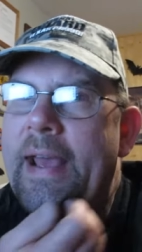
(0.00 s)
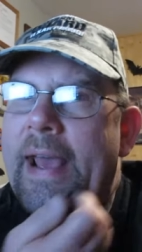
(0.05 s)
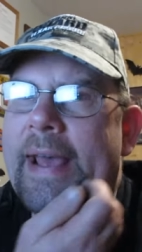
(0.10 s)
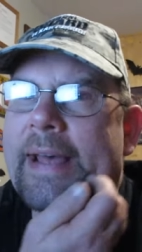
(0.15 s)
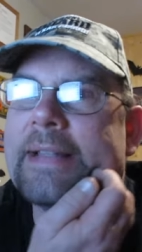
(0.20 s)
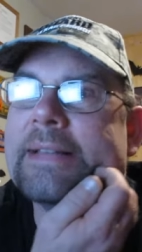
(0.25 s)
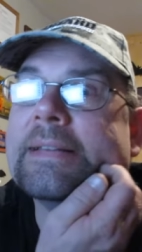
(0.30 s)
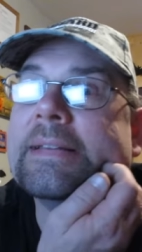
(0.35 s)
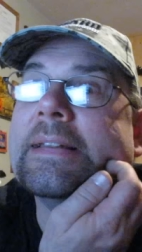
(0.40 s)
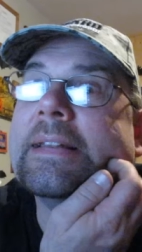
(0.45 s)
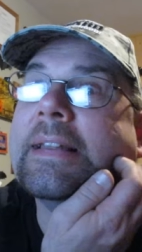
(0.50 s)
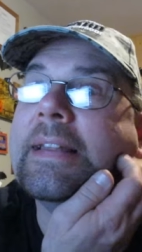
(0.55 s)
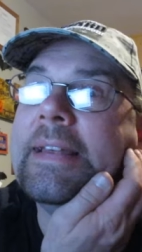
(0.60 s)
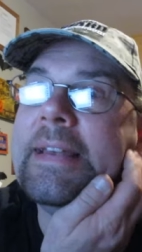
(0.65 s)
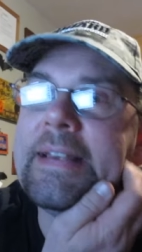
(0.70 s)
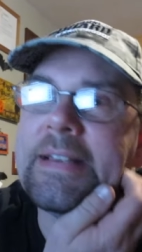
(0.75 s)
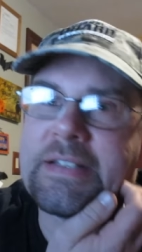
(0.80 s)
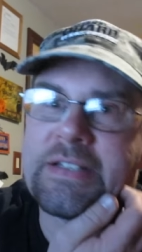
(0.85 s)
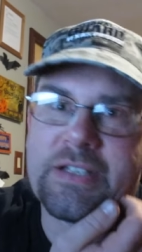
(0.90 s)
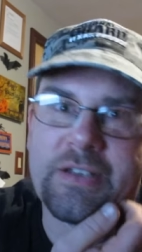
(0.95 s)
at
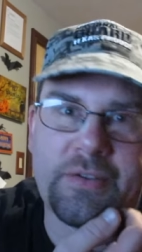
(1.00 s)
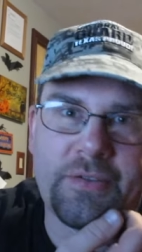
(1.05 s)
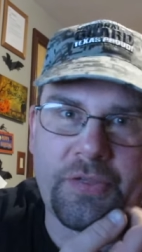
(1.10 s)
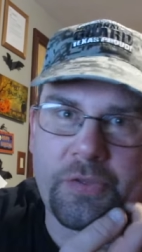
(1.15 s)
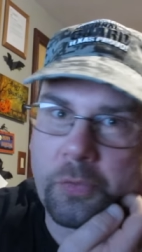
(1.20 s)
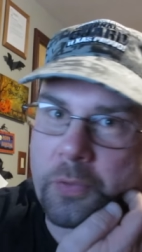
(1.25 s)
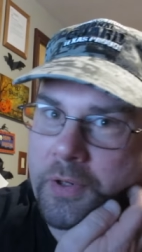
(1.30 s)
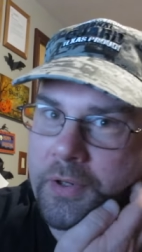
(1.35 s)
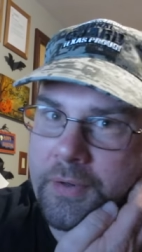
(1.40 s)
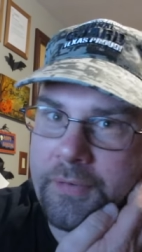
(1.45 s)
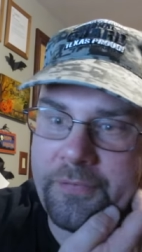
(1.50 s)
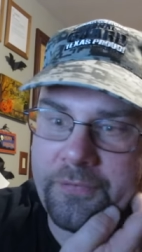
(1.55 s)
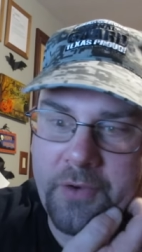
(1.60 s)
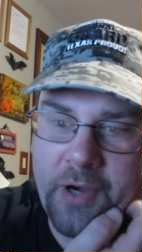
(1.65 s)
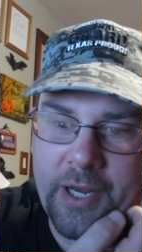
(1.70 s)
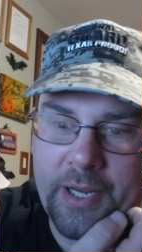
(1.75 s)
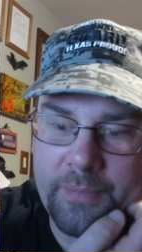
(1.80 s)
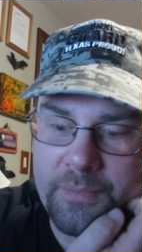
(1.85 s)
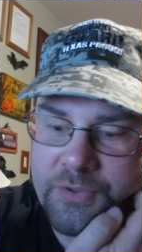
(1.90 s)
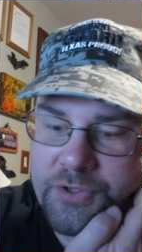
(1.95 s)
least three
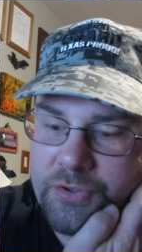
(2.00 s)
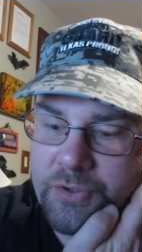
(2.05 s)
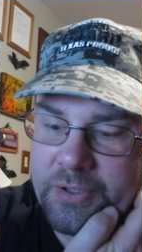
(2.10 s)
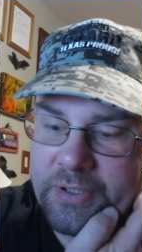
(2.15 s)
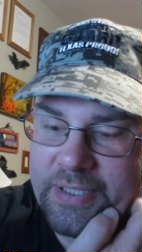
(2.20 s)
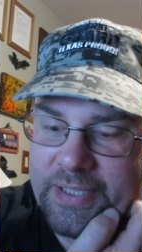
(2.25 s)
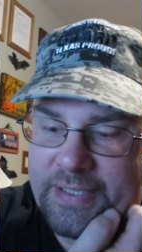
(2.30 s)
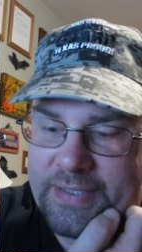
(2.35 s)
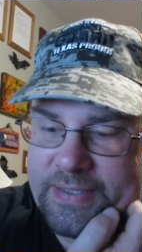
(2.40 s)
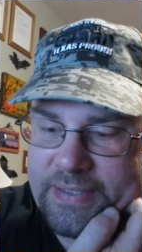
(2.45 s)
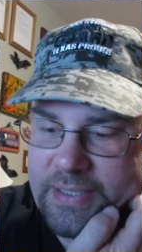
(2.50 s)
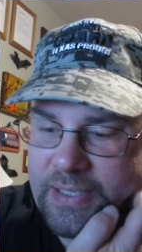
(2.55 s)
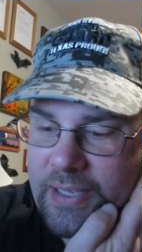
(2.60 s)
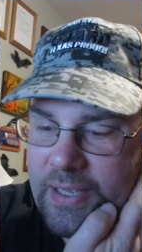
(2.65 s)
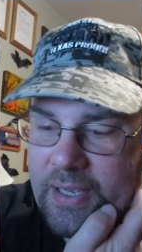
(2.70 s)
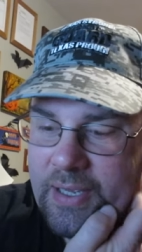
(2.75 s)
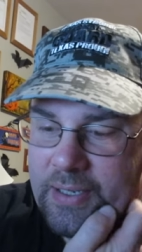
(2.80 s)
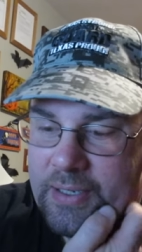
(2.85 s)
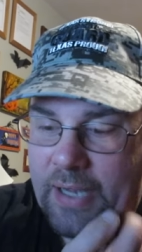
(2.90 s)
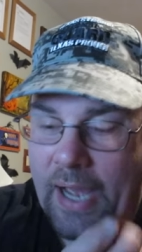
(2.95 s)
frames, so at least
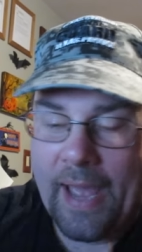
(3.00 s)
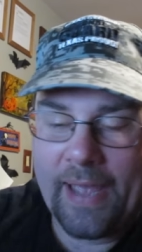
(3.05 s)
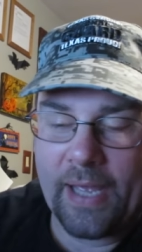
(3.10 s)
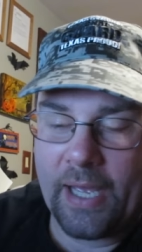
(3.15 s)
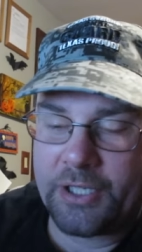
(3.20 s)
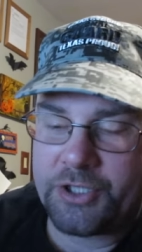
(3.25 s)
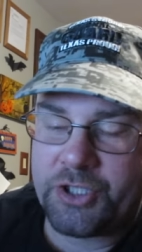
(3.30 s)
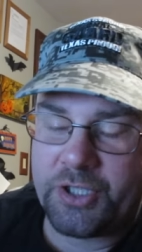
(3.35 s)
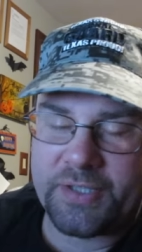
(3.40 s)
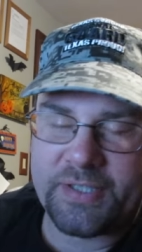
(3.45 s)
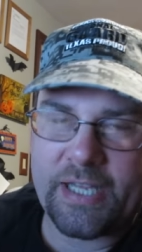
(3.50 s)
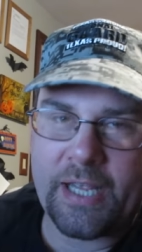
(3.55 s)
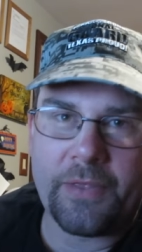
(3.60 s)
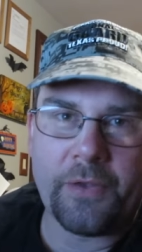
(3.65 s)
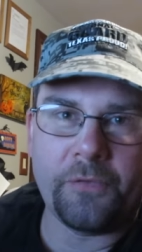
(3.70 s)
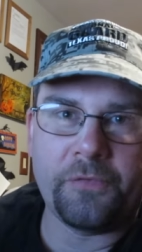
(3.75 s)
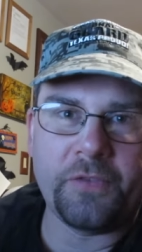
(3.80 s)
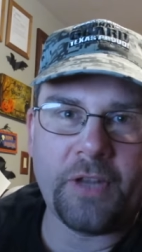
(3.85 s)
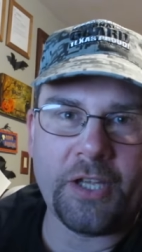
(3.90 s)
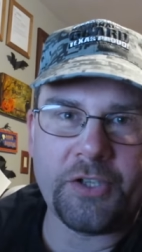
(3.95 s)
I, I should have stayed
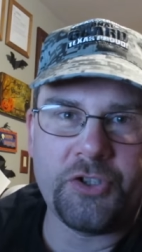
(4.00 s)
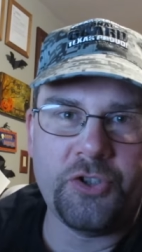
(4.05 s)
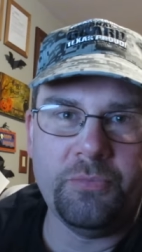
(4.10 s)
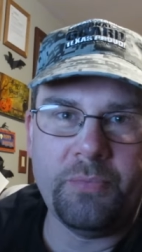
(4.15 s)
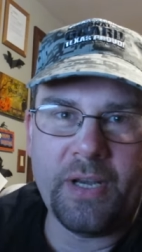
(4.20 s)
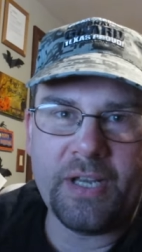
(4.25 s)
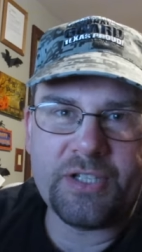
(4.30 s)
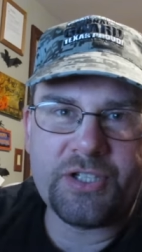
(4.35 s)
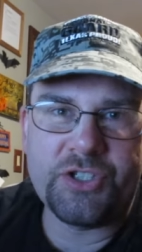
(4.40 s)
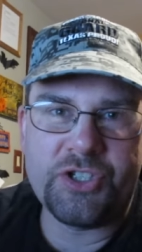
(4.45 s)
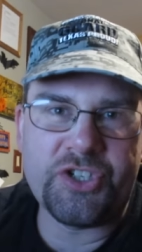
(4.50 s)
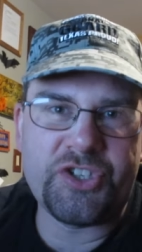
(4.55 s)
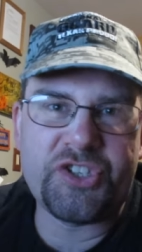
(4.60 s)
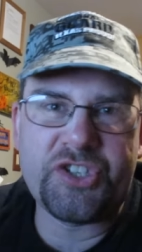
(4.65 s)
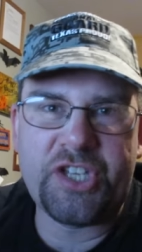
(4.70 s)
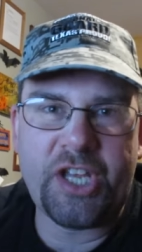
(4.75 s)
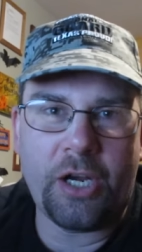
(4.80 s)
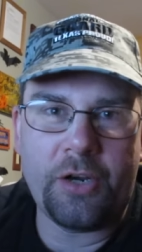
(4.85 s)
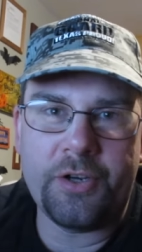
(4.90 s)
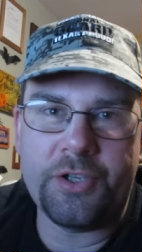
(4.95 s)
there for like two minutes and just
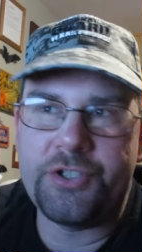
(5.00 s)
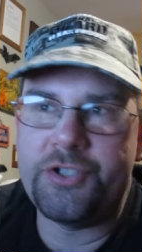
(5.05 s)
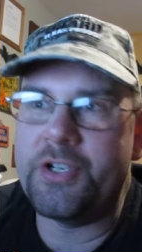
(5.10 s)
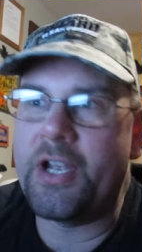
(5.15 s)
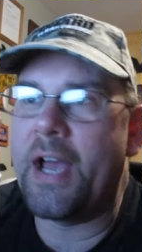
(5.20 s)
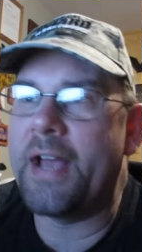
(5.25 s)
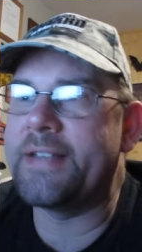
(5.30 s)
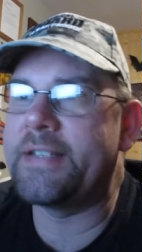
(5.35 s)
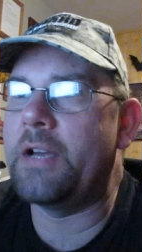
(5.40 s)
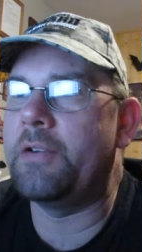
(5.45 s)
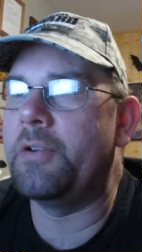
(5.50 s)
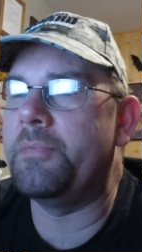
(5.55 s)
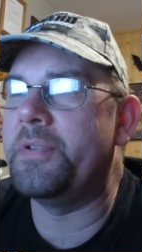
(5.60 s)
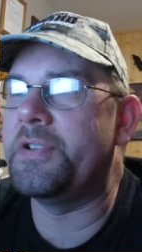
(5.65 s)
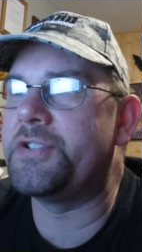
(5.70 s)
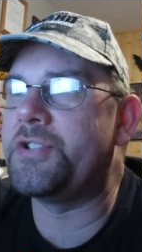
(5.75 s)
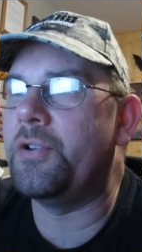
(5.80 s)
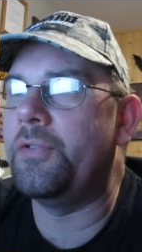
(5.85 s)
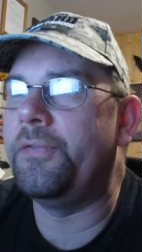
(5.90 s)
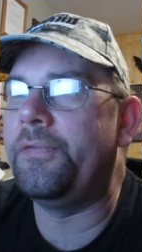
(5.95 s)
stared at you guys. That would have
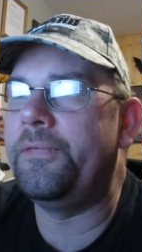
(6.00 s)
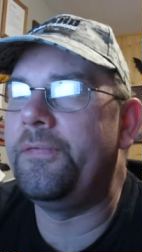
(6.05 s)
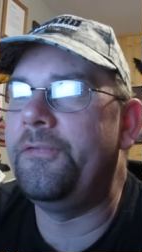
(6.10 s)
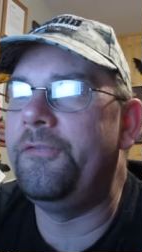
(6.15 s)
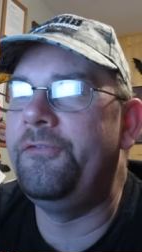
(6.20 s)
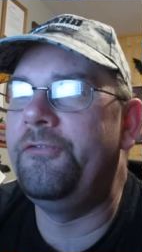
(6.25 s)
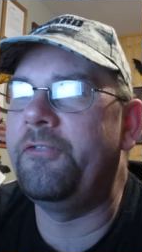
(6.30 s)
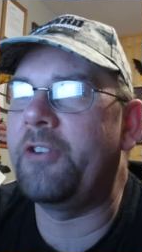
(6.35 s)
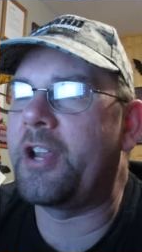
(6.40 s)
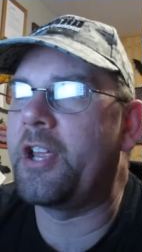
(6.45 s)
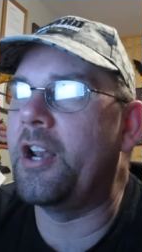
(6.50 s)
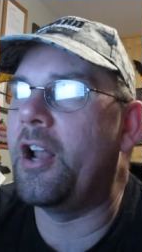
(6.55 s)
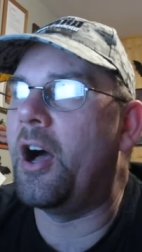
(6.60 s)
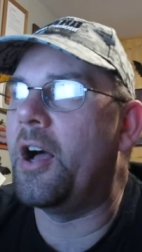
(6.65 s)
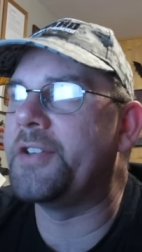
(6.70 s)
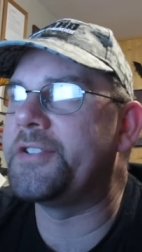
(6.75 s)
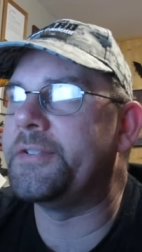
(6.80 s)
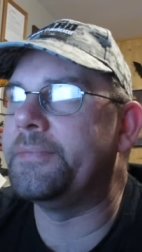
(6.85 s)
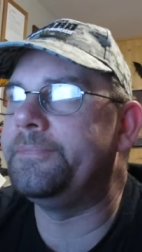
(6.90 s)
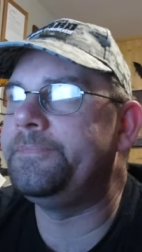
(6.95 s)
been so freaking
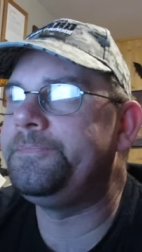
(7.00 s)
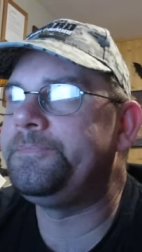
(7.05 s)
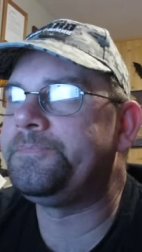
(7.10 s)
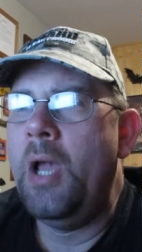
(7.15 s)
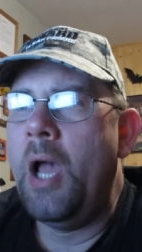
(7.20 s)
awesome.